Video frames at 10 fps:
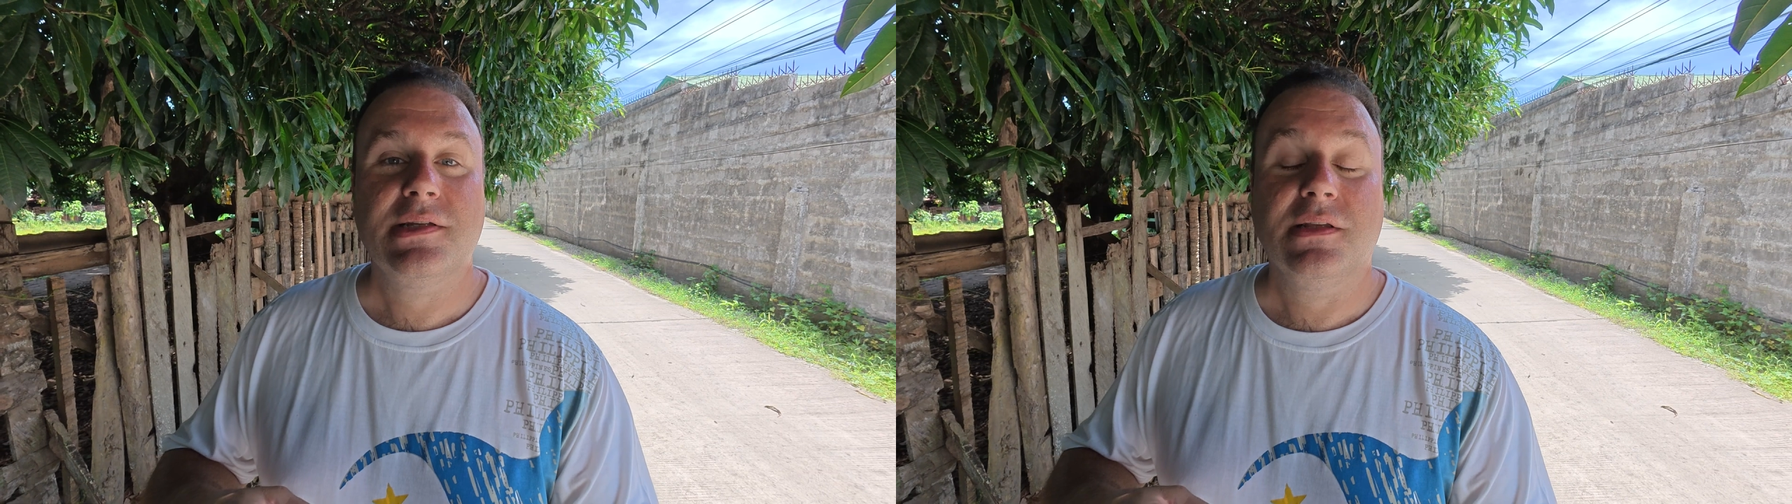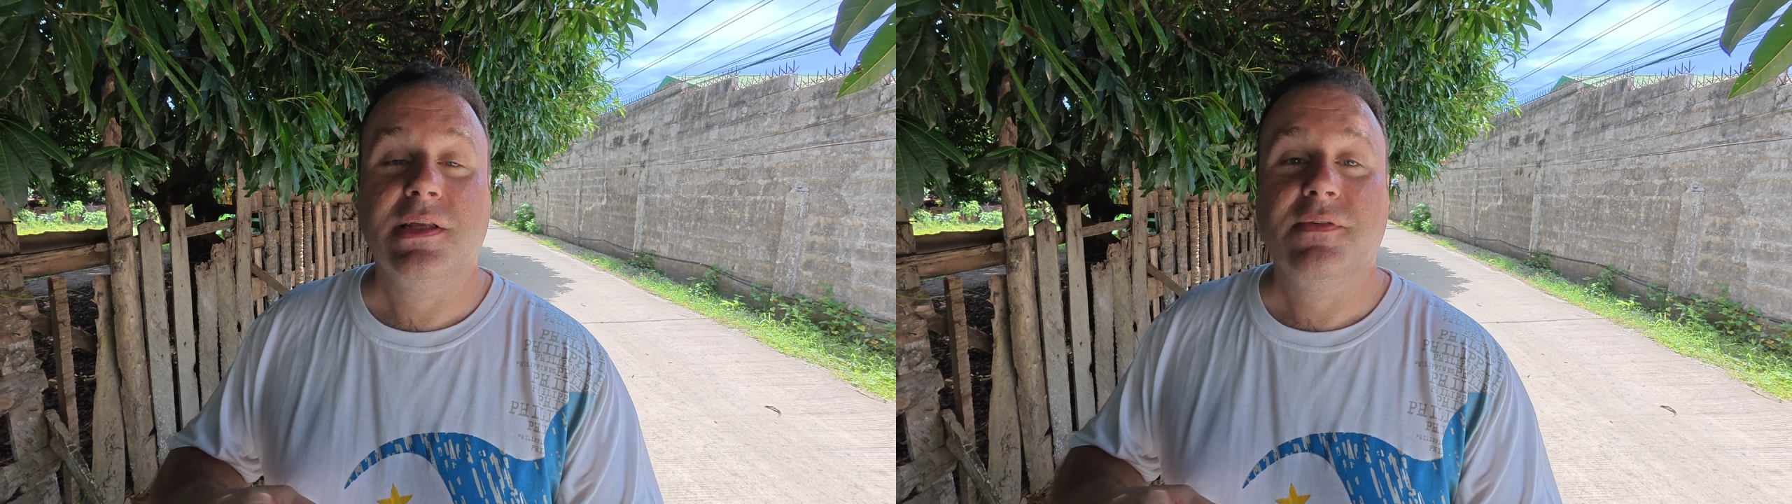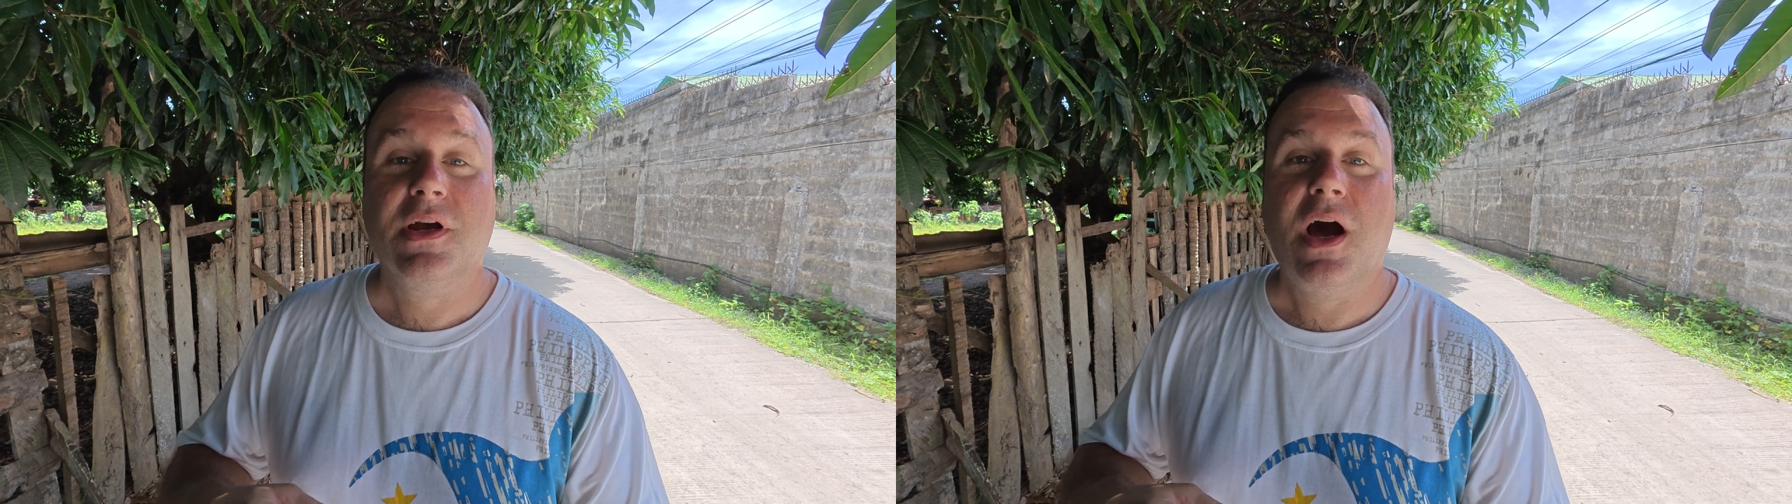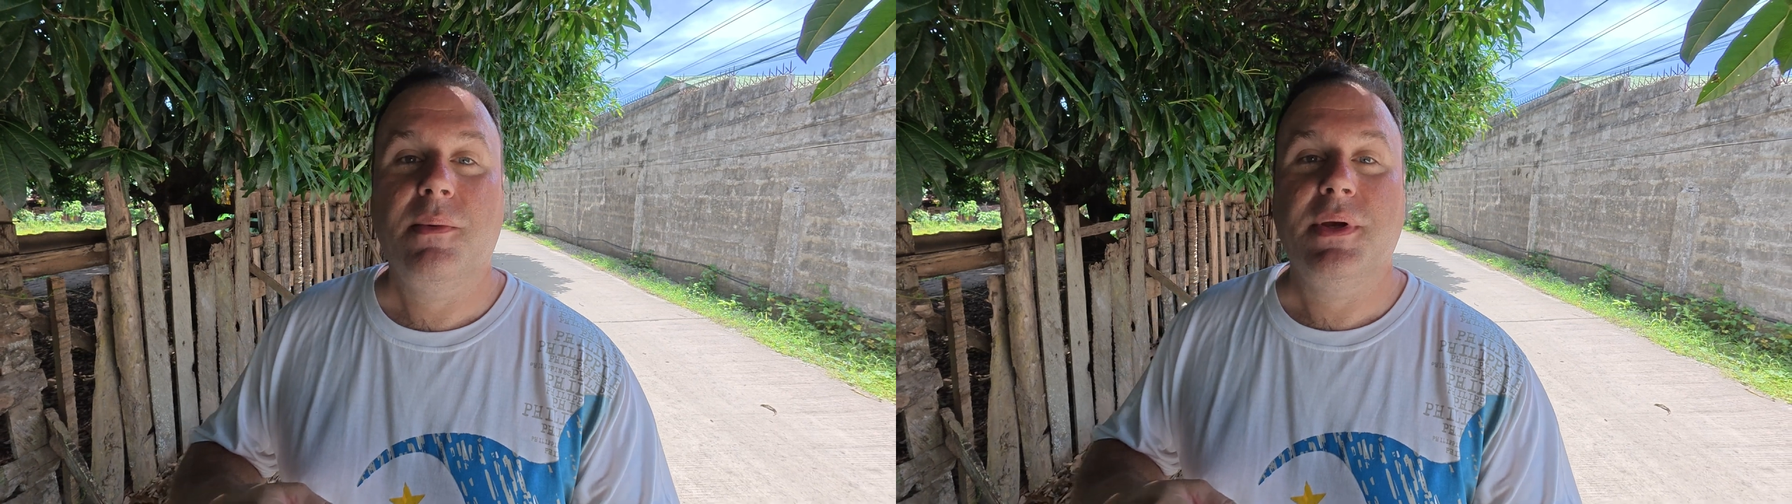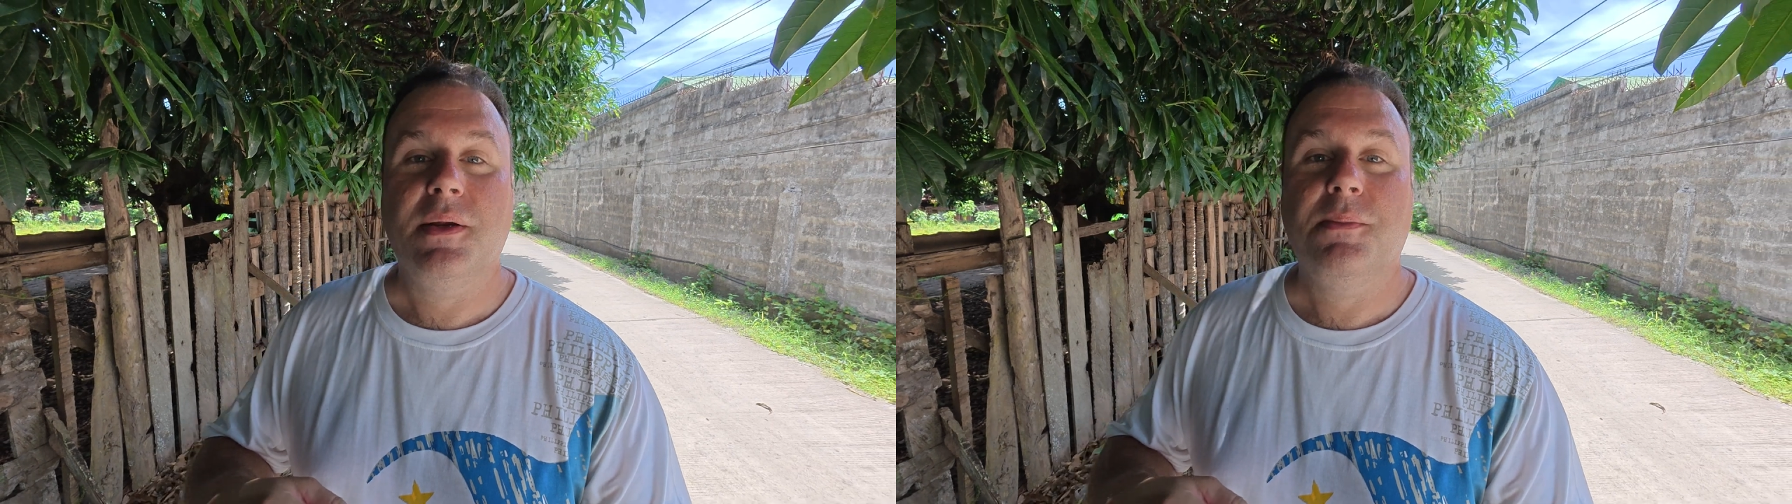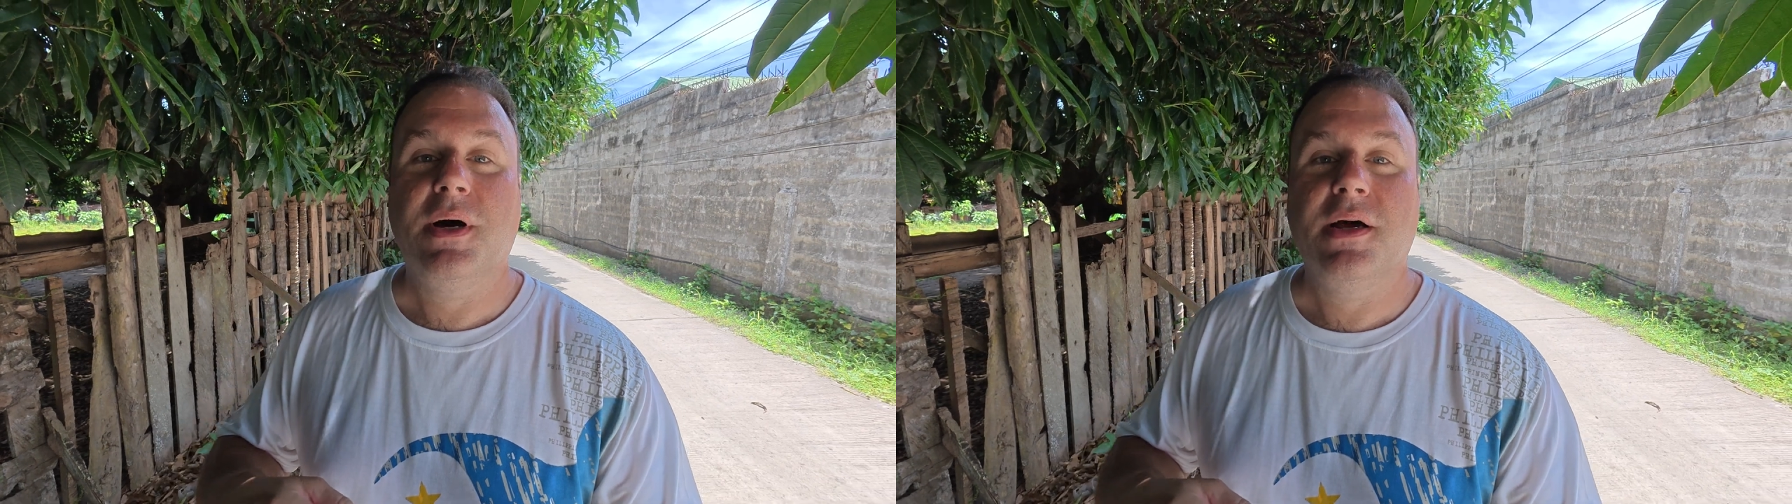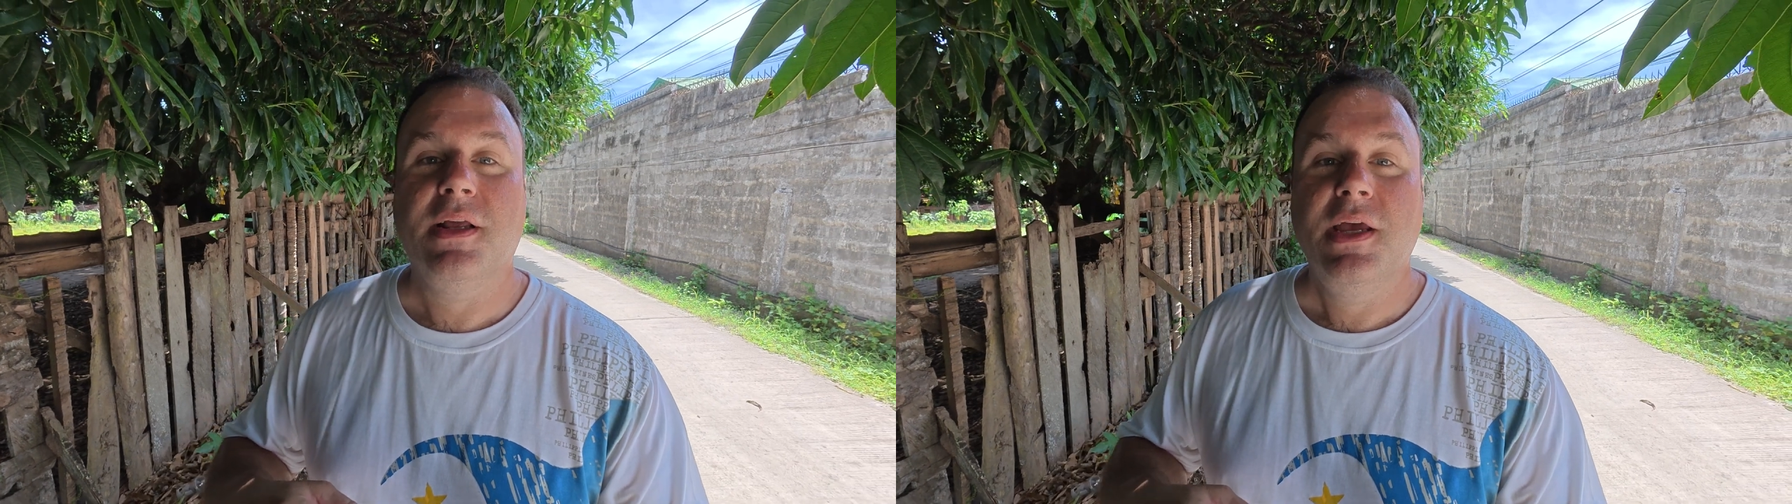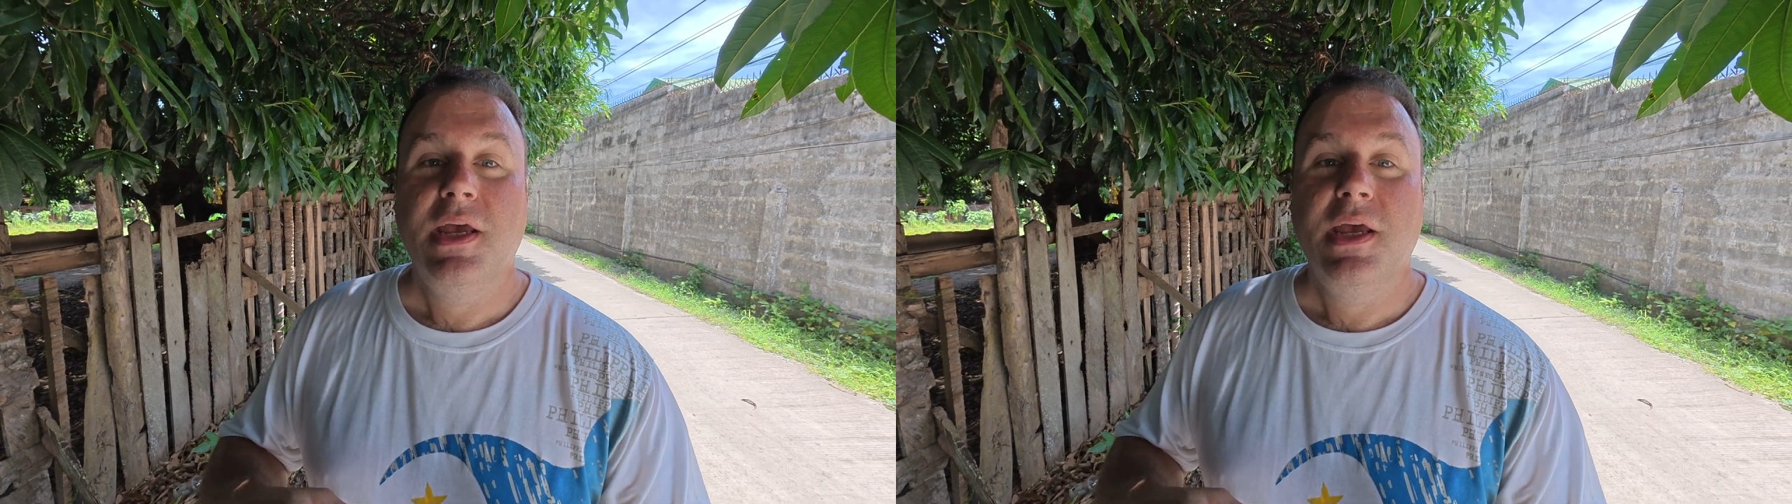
to leave a comment, but